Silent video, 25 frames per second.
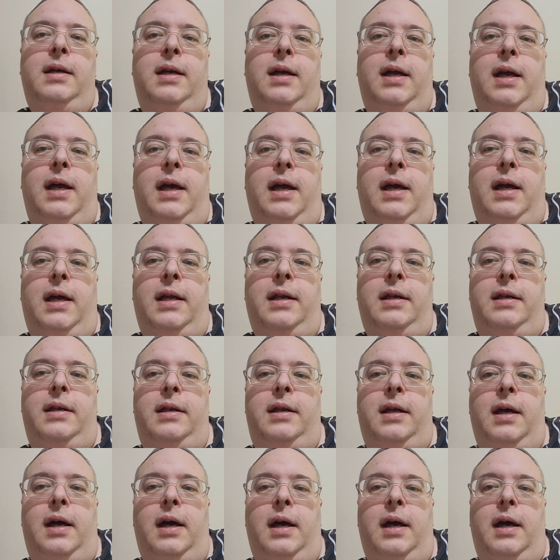
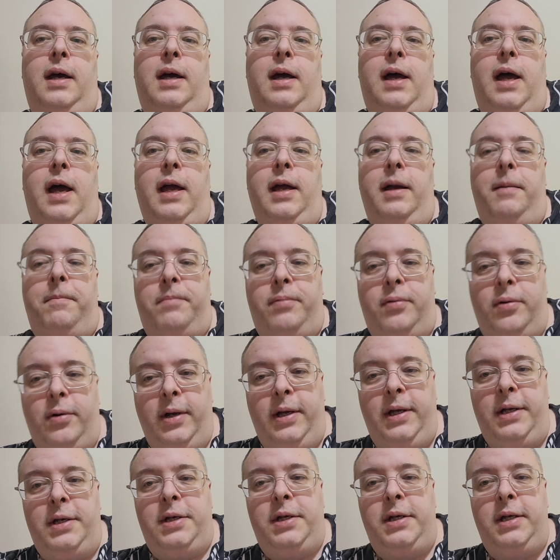and I
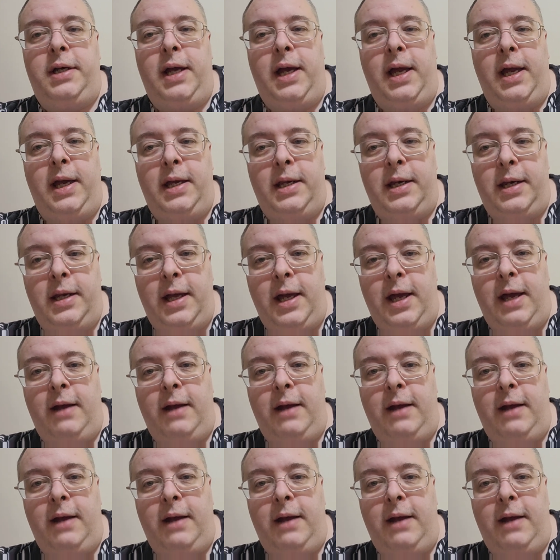appreciate